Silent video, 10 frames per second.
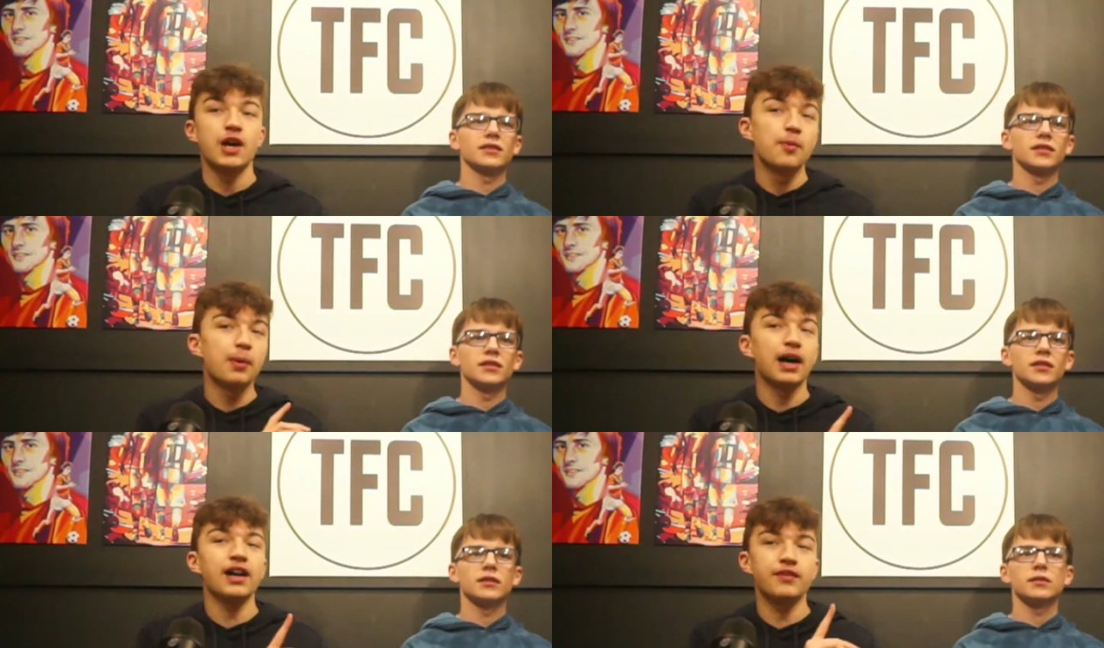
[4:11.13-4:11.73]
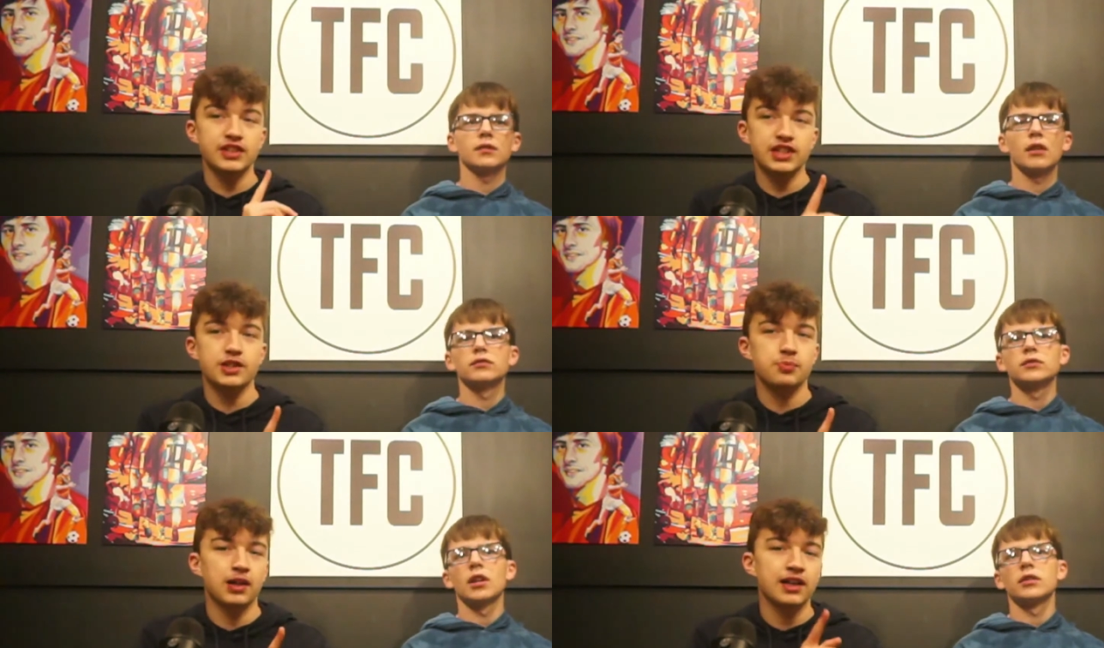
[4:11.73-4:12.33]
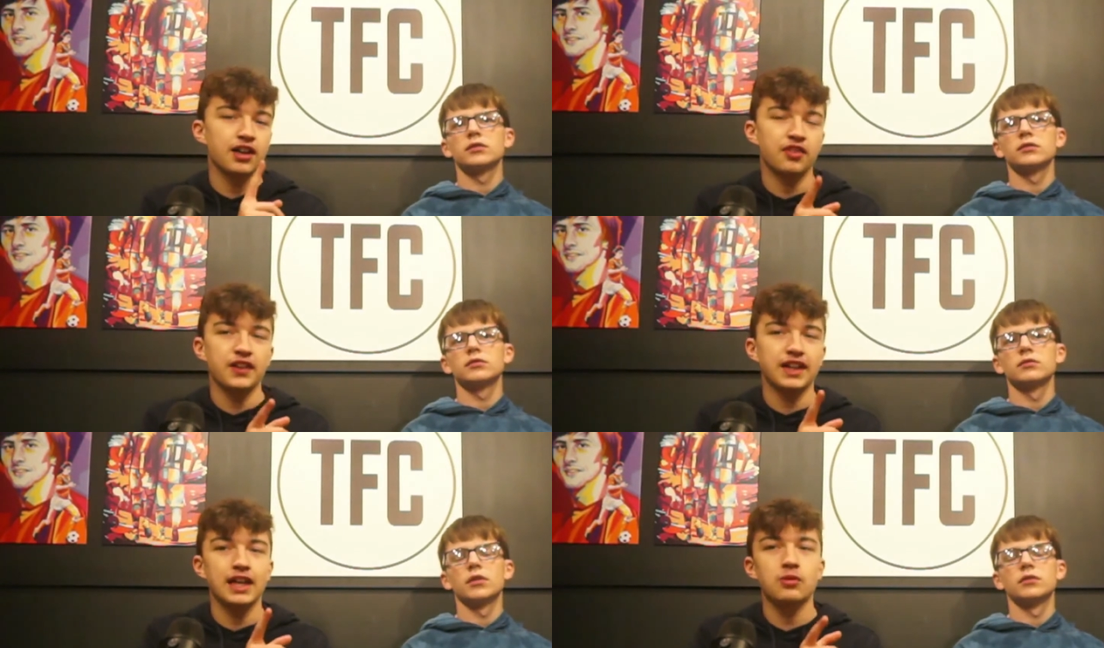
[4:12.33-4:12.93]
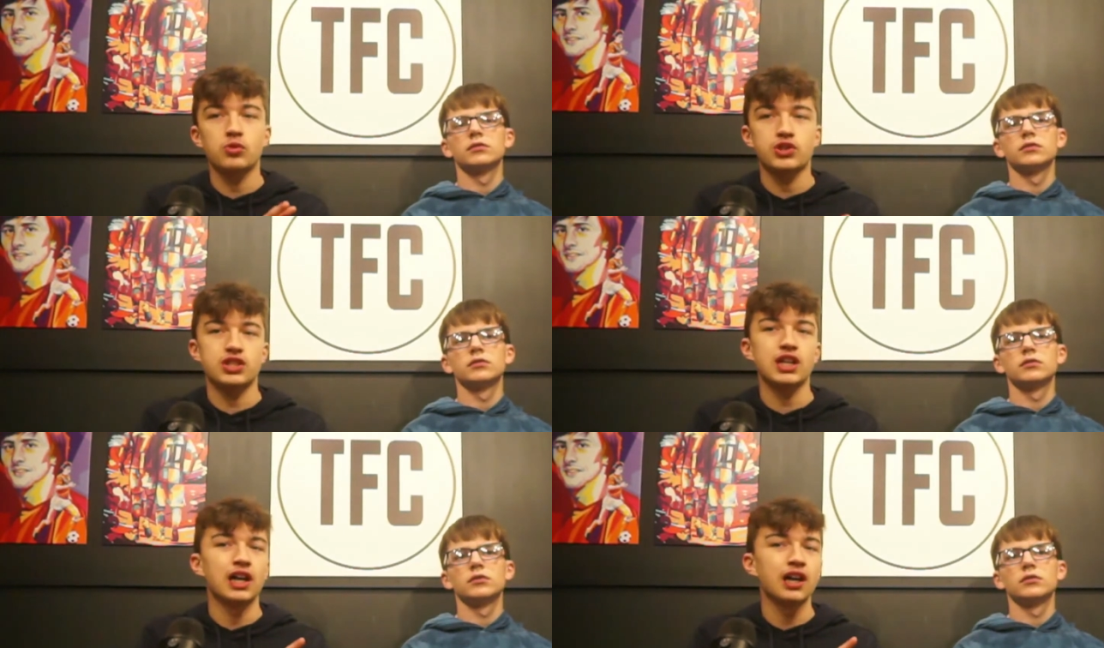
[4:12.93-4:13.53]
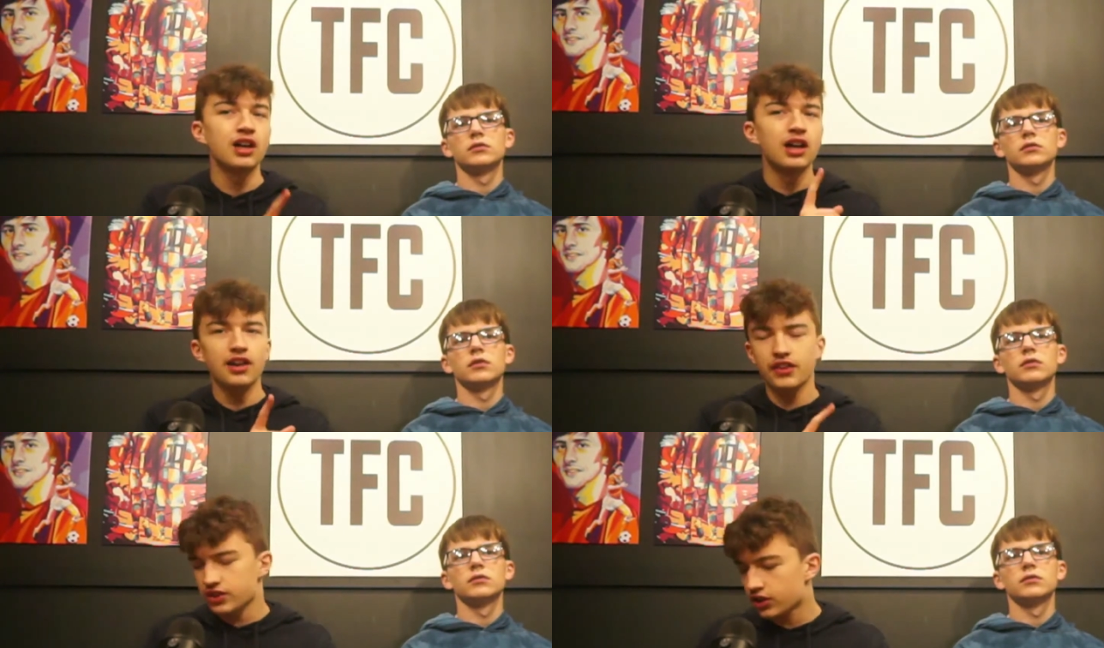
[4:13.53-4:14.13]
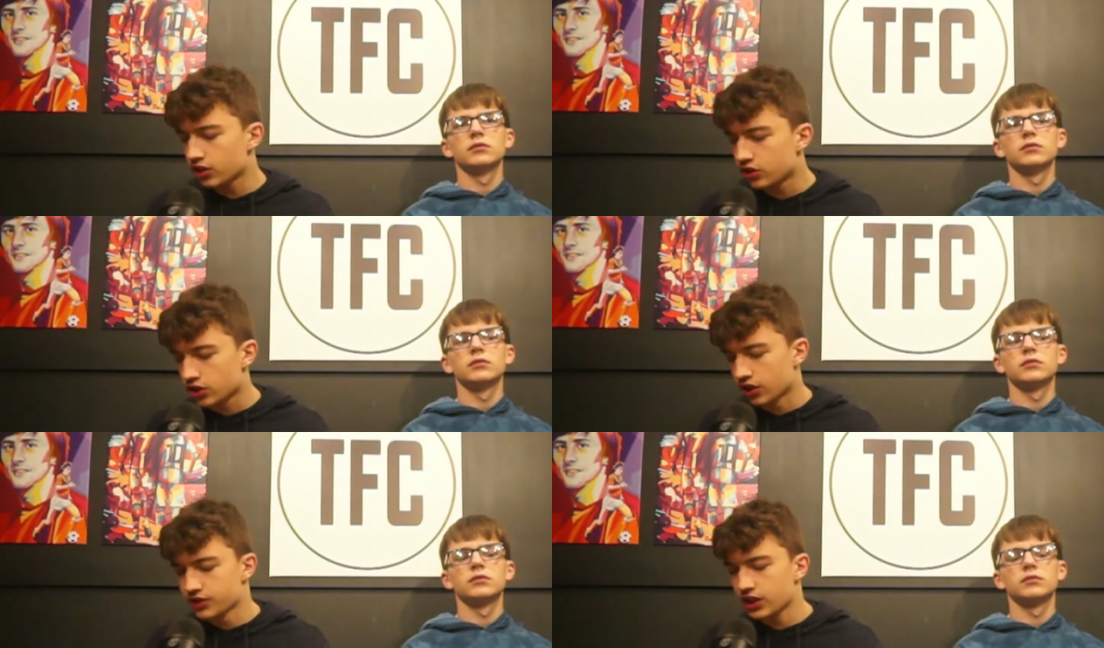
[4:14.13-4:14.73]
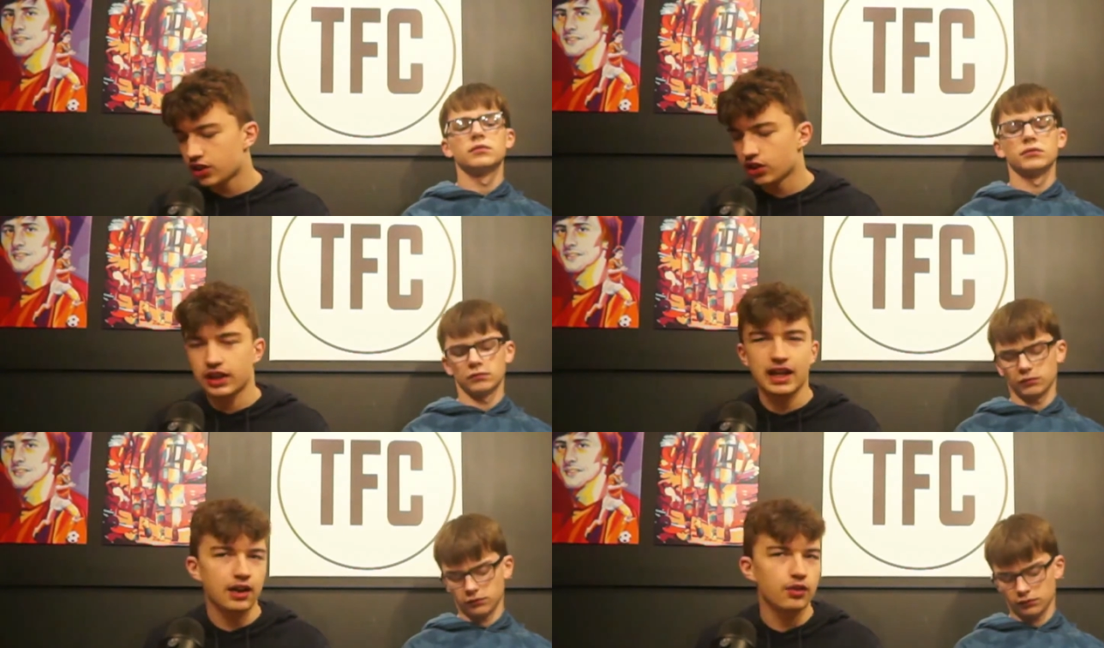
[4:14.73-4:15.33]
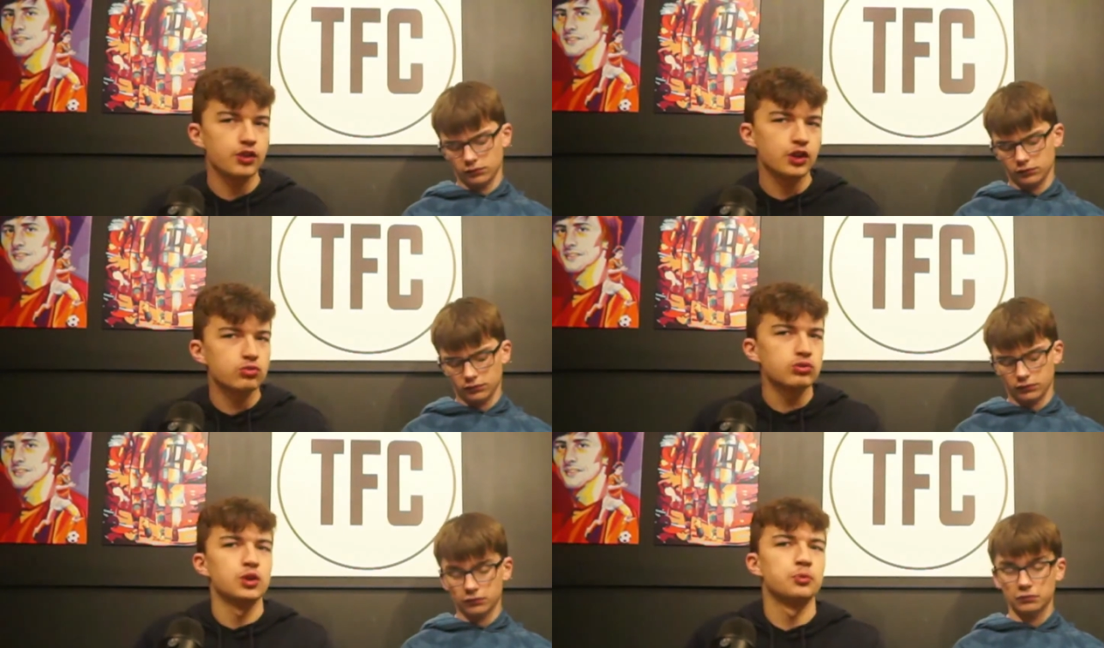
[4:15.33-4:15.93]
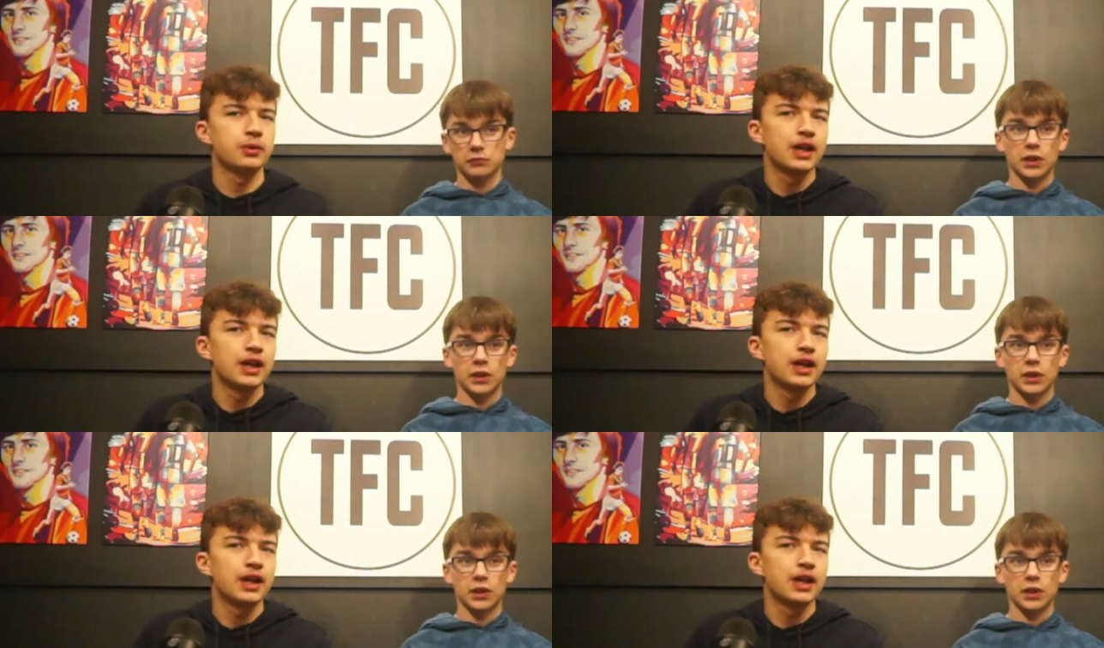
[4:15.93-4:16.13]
Speaker 1: But if he does play, I think he will start. I think there's a good chance they could get out of the group.